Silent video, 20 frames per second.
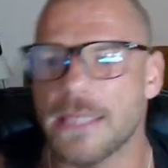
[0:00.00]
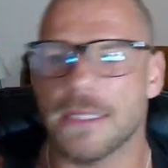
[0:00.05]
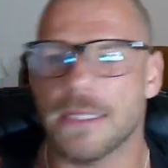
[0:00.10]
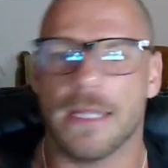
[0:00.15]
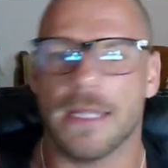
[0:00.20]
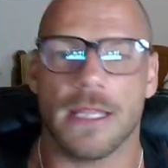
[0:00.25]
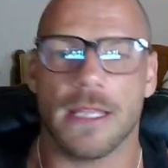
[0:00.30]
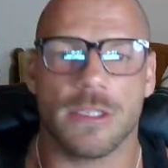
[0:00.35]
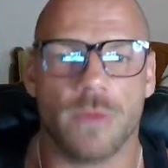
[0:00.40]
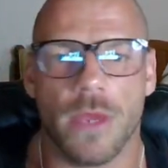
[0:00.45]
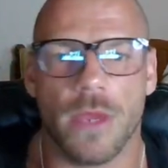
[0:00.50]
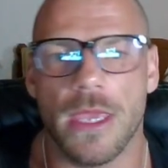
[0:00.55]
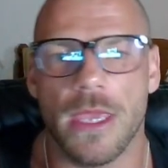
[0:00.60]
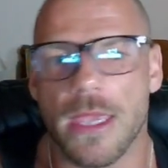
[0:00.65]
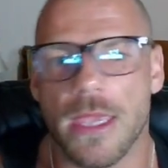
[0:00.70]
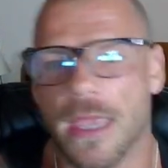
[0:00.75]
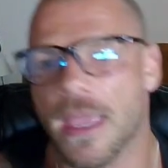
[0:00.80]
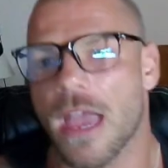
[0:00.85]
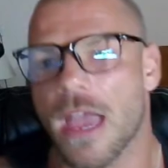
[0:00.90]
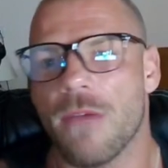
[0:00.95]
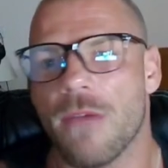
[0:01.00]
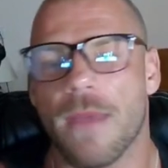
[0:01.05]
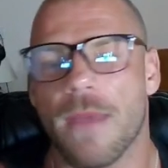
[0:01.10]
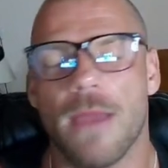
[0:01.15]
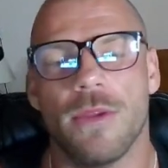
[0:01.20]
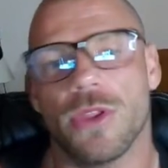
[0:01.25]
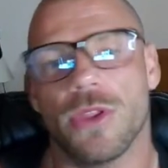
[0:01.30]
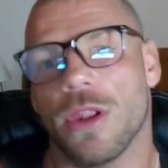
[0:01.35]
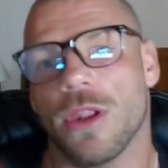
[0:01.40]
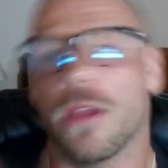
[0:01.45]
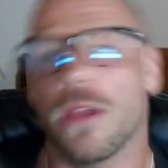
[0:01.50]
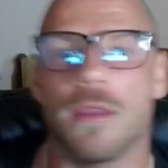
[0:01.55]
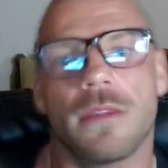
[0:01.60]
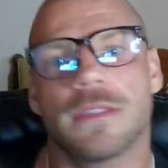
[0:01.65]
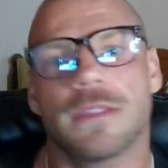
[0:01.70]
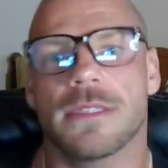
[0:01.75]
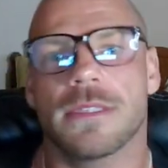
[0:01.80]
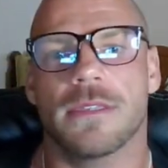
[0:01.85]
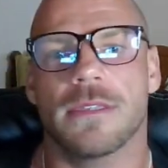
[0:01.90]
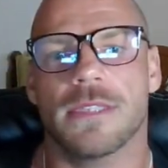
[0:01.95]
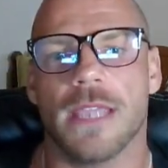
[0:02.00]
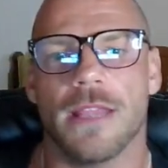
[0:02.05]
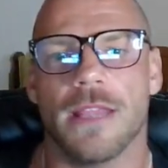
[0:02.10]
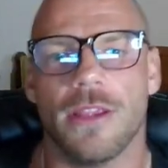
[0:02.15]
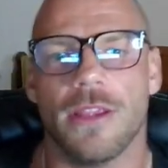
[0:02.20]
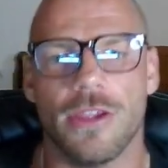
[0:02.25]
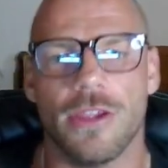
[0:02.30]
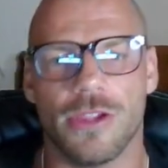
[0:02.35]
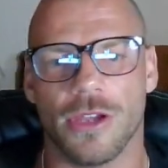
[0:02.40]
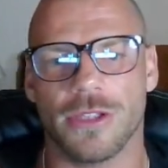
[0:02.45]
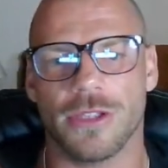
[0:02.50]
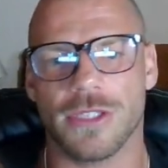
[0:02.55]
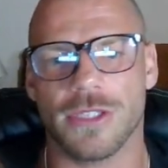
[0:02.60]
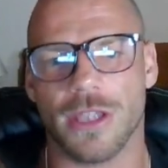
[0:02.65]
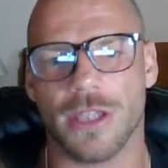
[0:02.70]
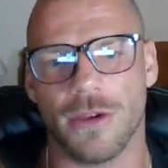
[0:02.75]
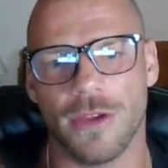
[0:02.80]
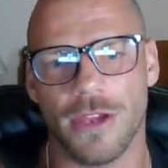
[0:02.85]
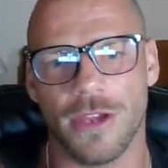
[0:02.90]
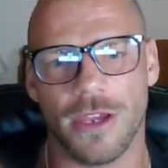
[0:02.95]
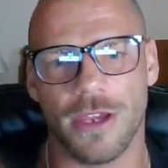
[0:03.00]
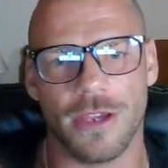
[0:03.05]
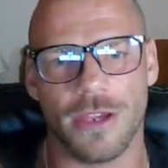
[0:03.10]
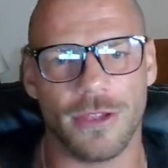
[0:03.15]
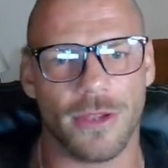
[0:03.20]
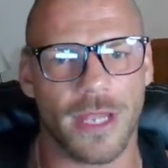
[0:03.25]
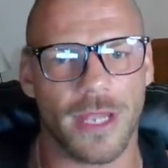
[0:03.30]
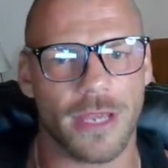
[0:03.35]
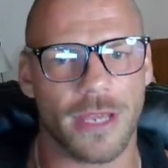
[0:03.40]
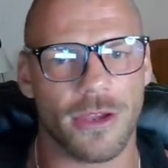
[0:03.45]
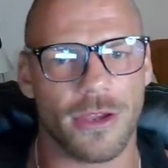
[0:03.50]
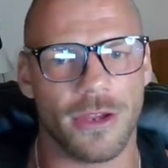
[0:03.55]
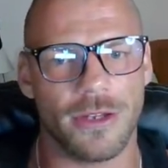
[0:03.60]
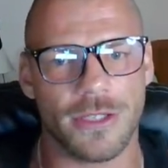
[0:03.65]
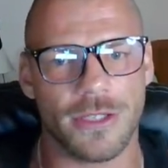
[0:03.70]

and that's why you can get away with like saying that your shots don't hurt and all that kind of